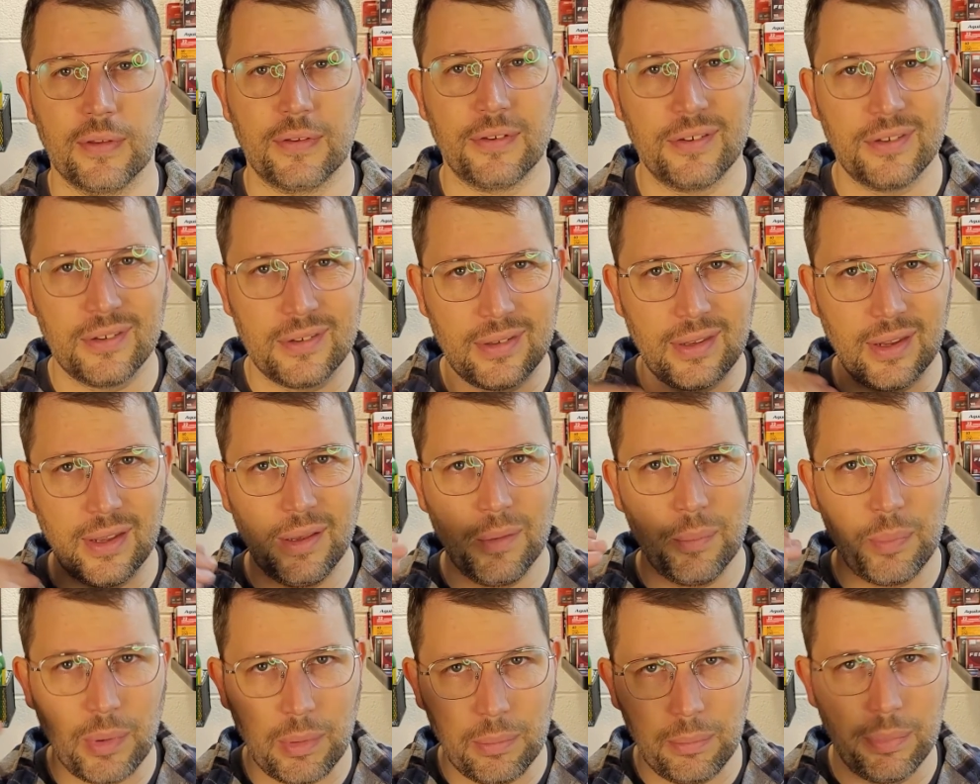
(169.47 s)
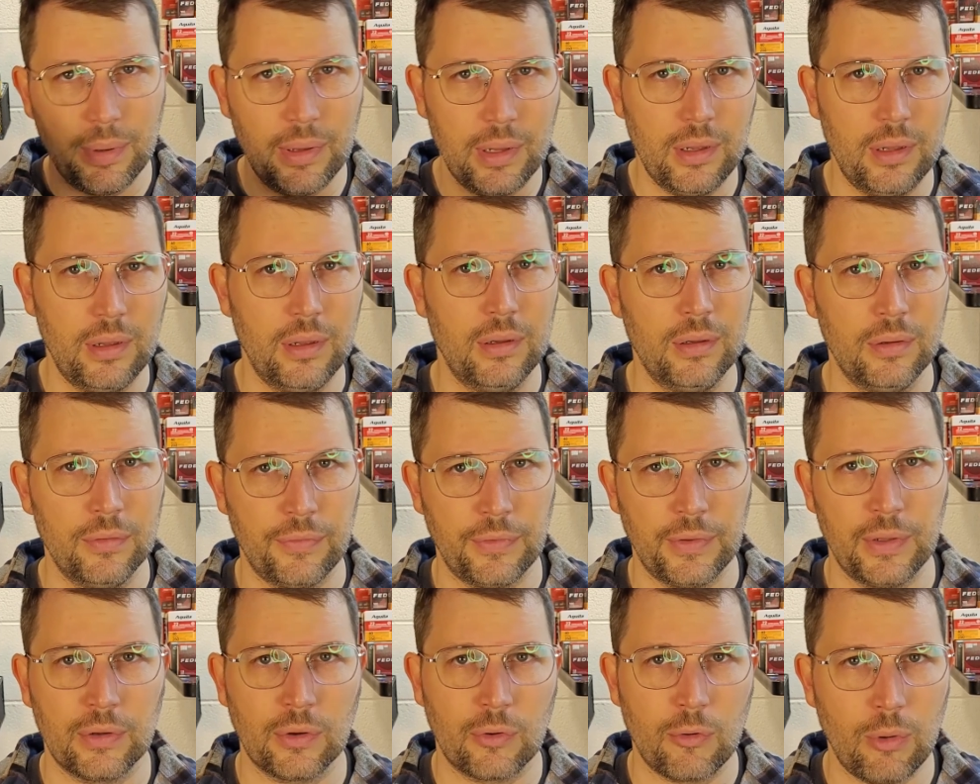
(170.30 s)
step above
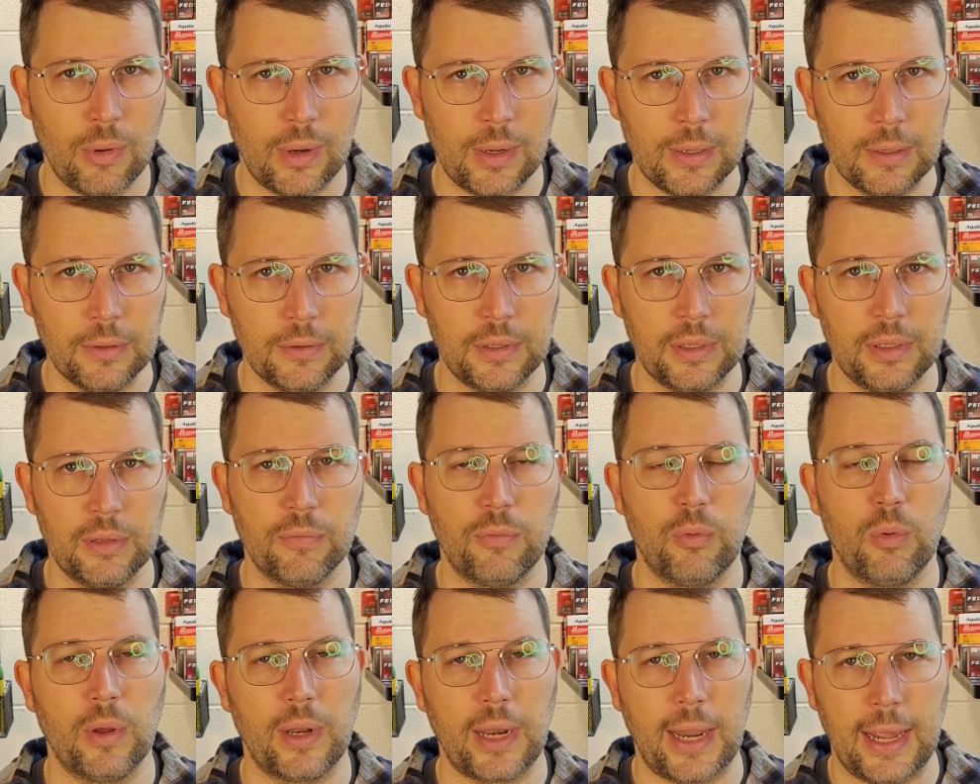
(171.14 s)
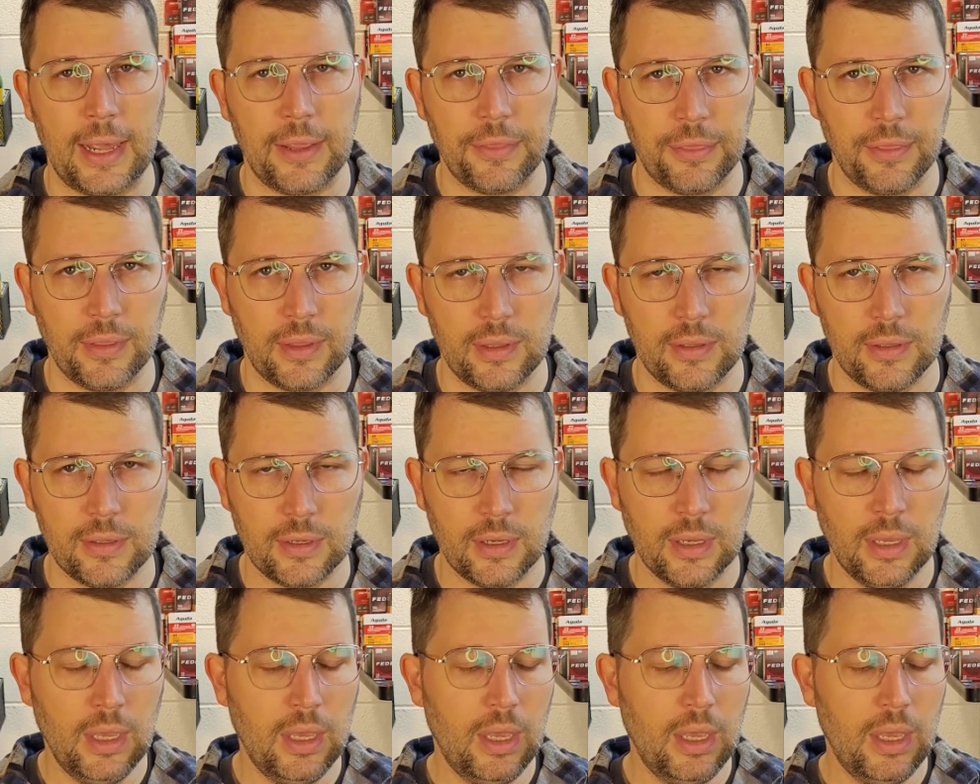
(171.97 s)
in quality of what I think